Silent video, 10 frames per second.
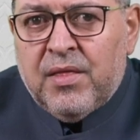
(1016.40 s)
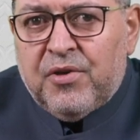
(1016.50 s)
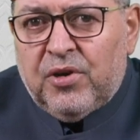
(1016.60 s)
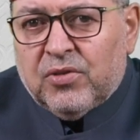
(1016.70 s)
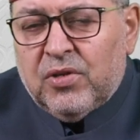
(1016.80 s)

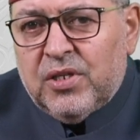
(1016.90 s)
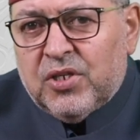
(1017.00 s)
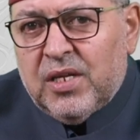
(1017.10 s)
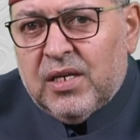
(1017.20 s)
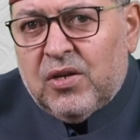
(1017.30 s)
Third
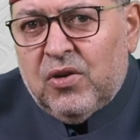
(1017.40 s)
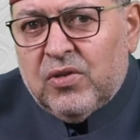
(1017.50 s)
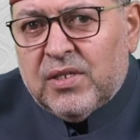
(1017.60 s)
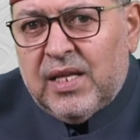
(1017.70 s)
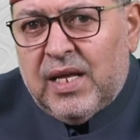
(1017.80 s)
conditional
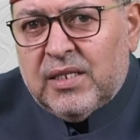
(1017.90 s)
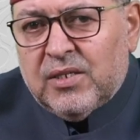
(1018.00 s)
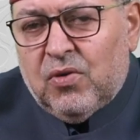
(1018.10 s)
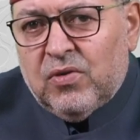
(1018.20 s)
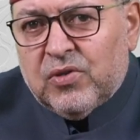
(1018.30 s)
clause, that
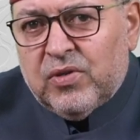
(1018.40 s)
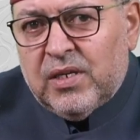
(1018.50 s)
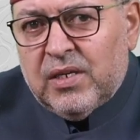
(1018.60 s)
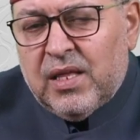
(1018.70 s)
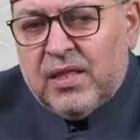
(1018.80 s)
is also
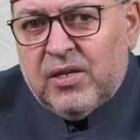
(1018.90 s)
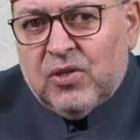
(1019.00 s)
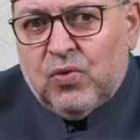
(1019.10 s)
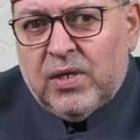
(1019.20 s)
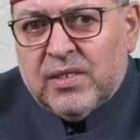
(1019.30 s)
here the
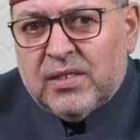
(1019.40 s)
third one,